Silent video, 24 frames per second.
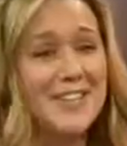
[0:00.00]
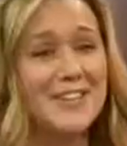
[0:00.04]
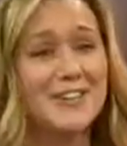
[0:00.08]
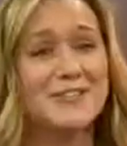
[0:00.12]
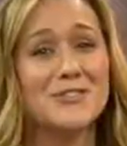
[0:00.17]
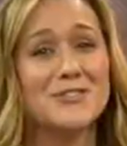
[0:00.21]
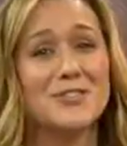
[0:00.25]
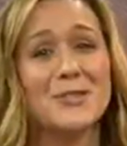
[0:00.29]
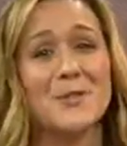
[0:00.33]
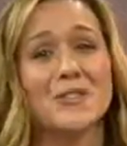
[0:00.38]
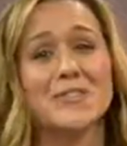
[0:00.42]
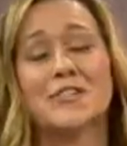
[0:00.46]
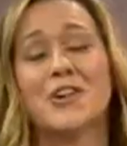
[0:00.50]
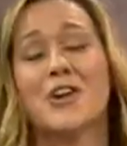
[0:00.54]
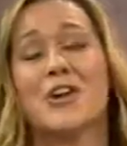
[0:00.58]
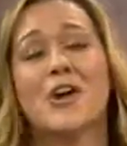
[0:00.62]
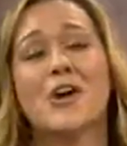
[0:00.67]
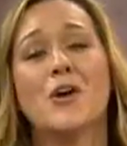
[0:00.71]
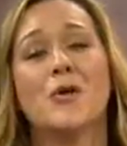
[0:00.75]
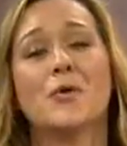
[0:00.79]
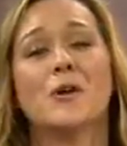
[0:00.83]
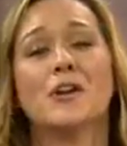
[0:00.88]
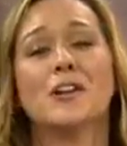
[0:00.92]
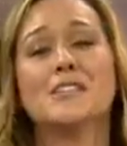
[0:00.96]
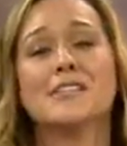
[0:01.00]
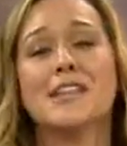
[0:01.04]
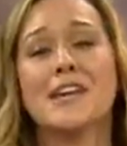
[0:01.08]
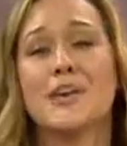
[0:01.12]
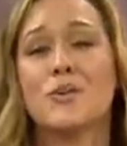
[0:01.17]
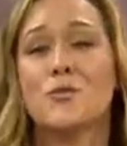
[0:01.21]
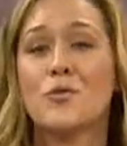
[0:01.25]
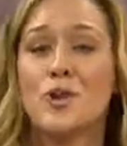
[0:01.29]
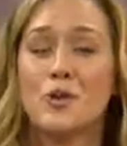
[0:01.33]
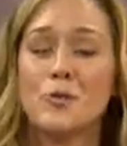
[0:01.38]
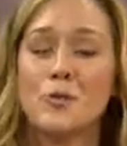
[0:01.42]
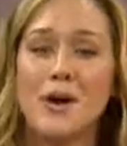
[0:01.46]
Thank you so much. We're going to
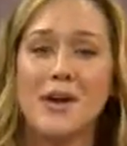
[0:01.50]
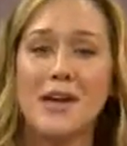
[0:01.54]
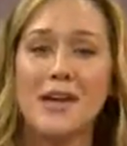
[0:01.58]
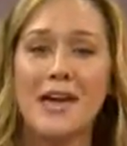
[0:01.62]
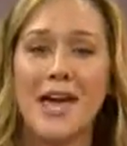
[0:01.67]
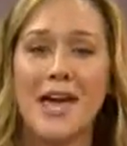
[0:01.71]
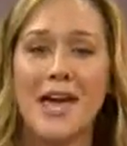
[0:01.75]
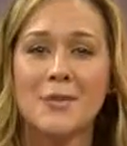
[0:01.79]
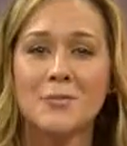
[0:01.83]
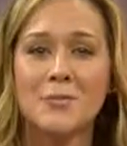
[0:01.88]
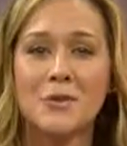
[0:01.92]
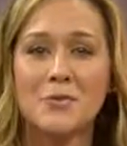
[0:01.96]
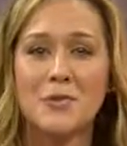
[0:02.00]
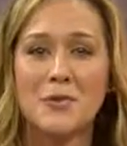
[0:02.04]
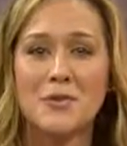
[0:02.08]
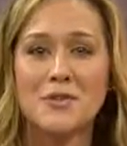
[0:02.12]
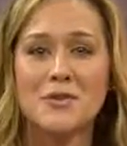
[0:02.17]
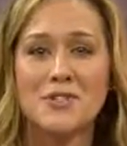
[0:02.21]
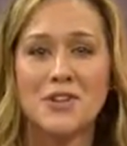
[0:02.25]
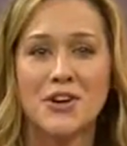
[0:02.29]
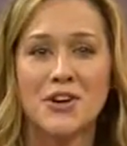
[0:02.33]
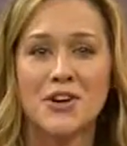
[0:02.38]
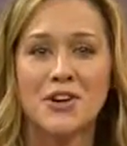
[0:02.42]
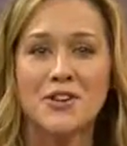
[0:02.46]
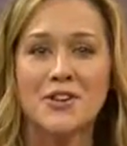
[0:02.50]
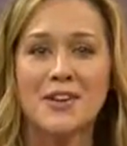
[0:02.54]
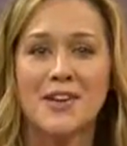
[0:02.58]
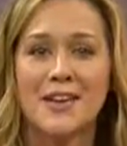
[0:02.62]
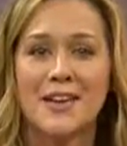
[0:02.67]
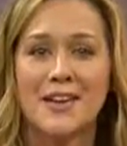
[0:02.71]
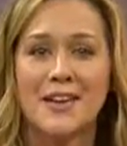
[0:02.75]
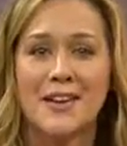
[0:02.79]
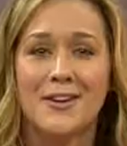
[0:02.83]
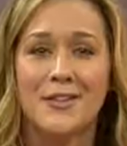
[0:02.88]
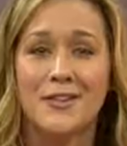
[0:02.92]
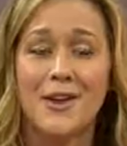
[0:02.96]
take a quick break, and when we return,
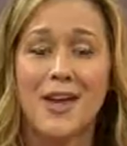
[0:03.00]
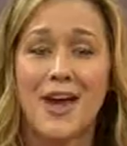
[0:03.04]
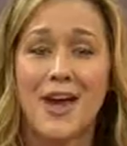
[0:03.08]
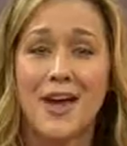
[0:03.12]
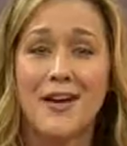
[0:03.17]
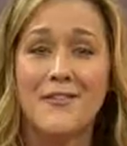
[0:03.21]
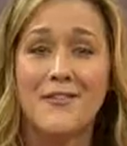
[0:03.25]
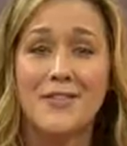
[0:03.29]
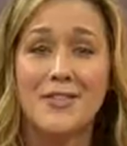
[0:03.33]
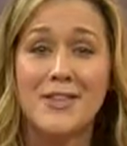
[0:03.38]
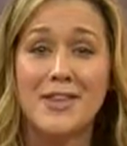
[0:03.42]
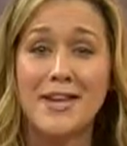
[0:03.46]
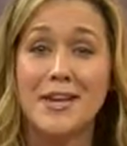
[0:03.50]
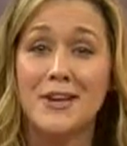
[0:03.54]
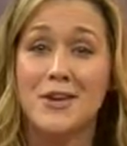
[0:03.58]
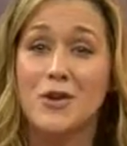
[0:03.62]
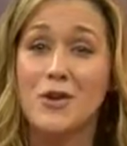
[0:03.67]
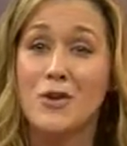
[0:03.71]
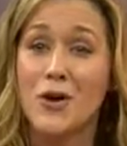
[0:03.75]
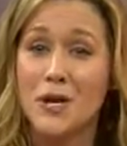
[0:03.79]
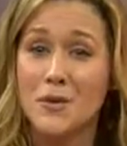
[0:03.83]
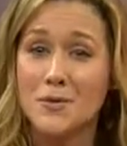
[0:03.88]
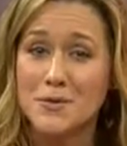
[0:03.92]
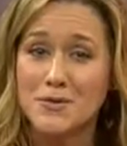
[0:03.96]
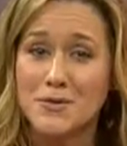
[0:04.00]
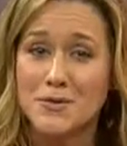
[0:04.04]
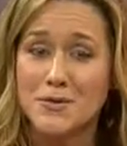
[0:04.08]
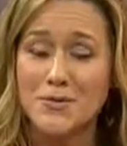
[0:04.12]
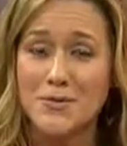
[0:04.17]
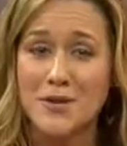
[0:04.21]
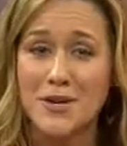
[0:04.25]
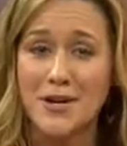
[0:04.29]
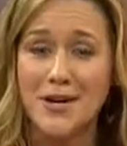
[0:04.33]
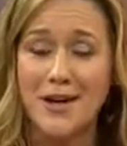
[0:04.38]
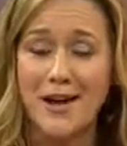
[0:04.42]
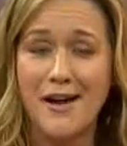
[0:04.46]
we have the incredible
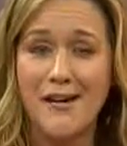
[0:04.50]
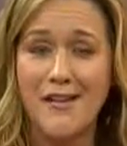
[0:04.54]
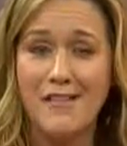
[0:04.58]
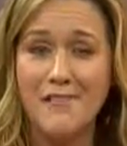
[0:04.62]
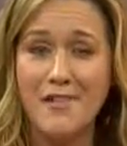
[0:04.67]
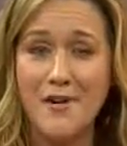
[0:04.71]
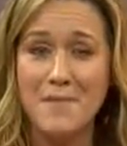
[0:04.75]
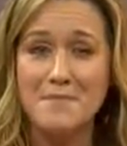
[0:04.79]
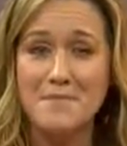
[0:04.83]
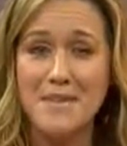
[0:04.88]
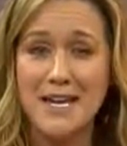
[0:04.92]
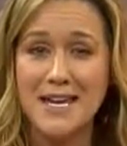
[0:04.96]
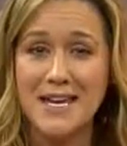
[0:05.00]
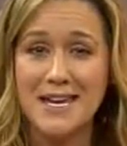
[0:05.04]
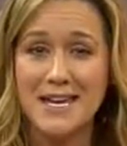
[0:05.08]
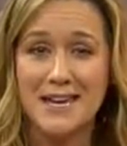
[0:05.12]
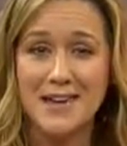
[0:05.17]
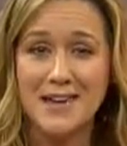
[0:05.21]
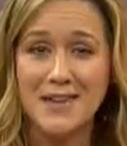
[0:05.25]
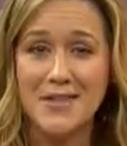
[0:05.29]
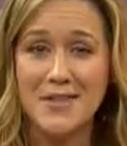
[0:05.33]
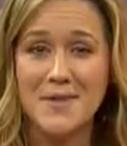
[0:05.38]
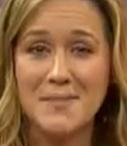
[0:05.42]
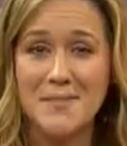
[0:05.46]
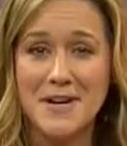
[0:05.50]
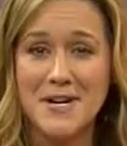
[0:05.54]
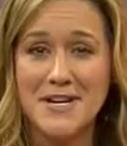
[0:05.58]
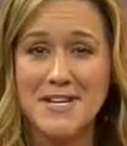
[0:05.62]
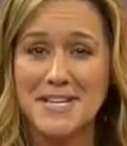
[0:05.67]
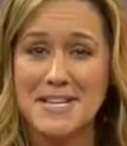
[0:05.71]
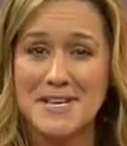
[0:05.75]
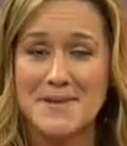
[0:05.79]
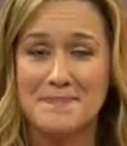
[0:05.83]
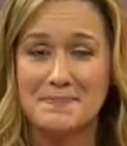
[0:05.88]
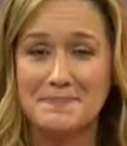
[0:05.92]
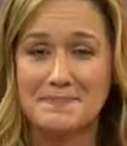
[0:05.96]
story of Mickey the
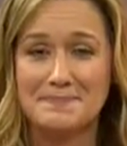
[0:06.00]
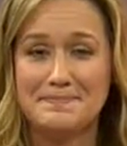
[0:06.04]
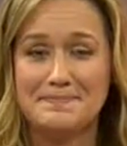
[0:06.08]
monkey.